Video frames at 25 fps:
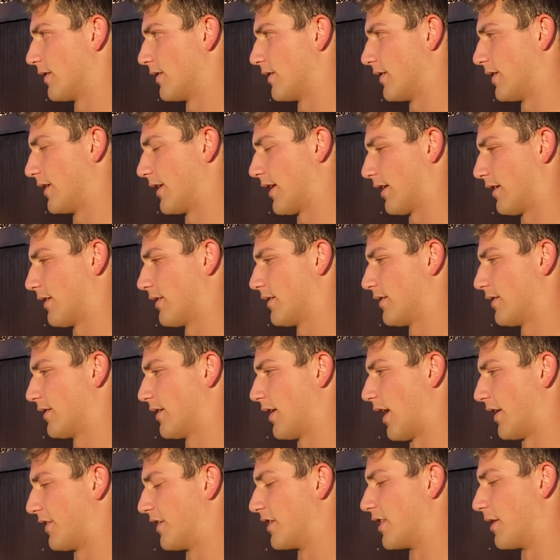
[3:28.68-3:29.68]
Yeah,
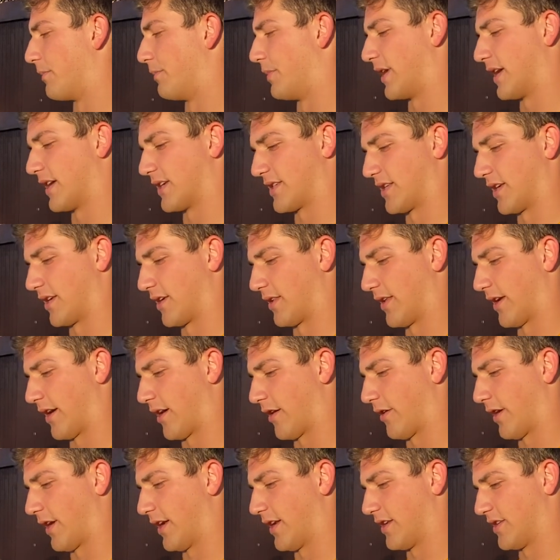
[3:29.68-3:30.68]
I think the biggest thing in the
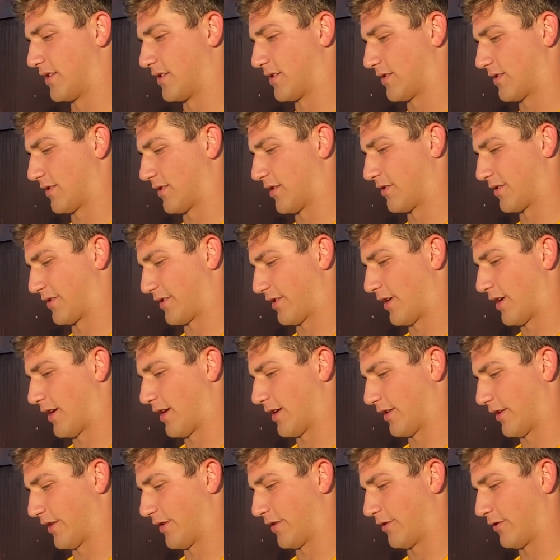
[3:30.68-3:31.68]
air raid is there's a
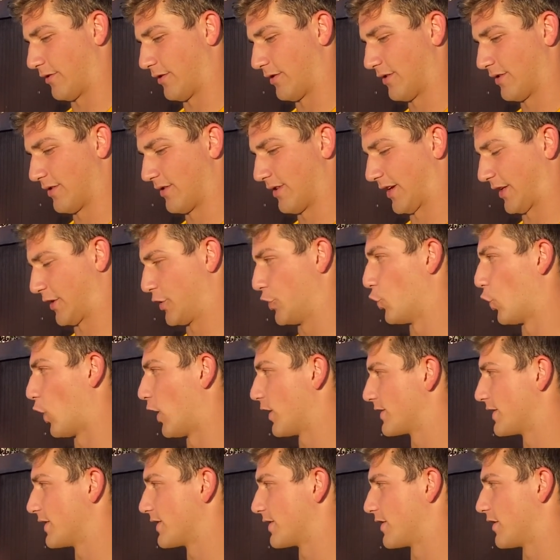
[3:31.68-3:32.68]
lot of little
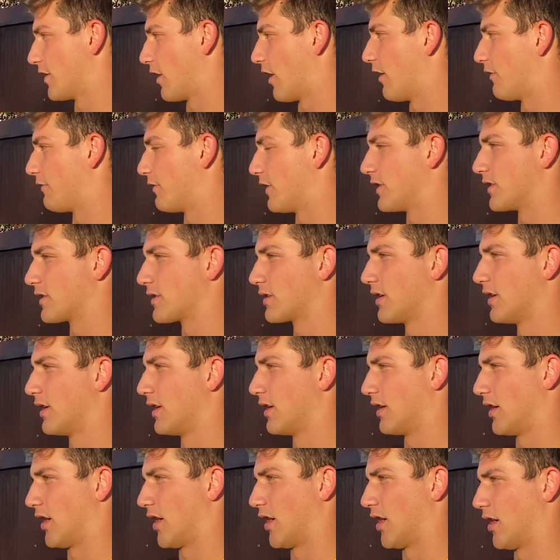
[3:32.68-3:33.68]
nuances to the offense.
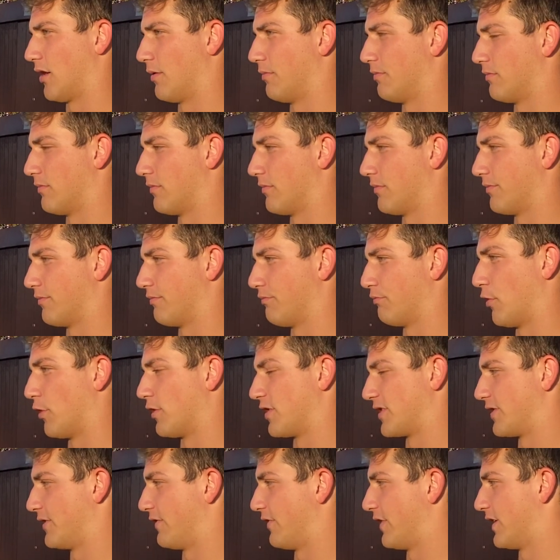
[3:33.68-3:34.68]

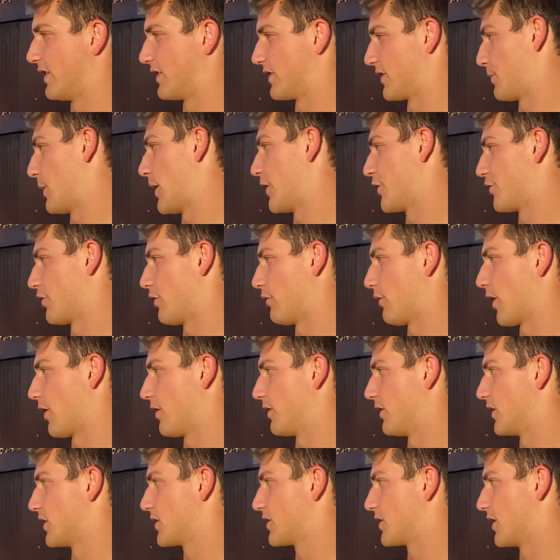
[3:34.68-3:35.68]
Most of it is spatial
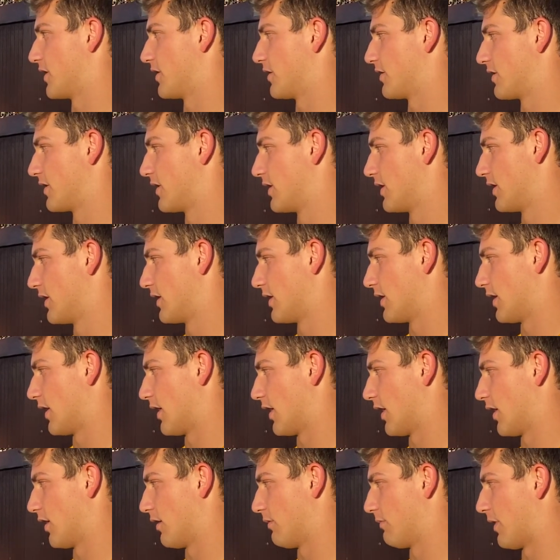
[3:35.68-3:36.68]
awareness, and
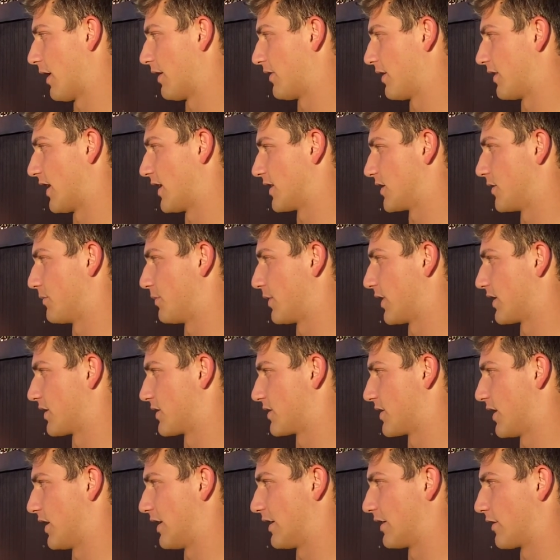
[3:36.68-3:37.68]
I think that's the
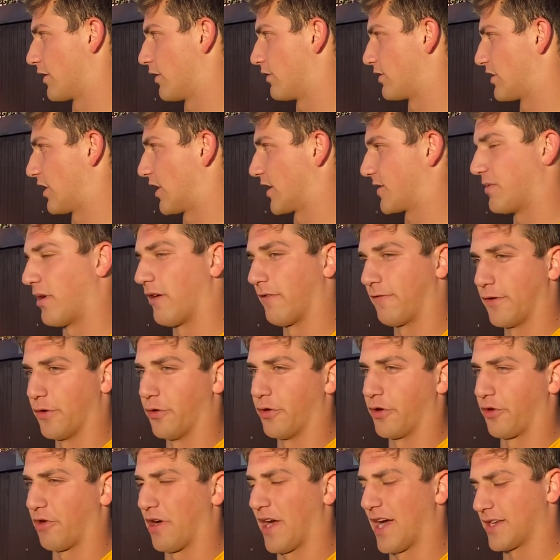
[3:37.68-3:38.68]
biggest thing. Coach talks about
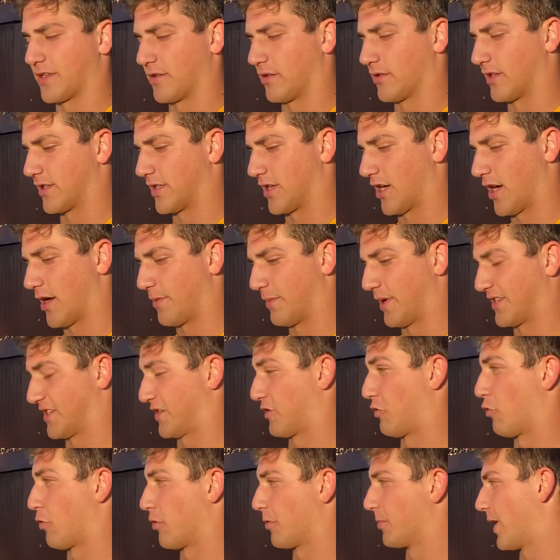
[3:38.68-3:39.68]
feeling grass all the time
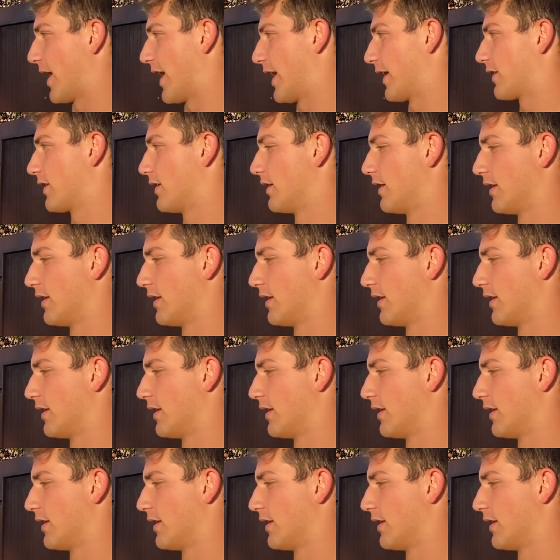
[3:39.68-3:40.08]
as a quarterback.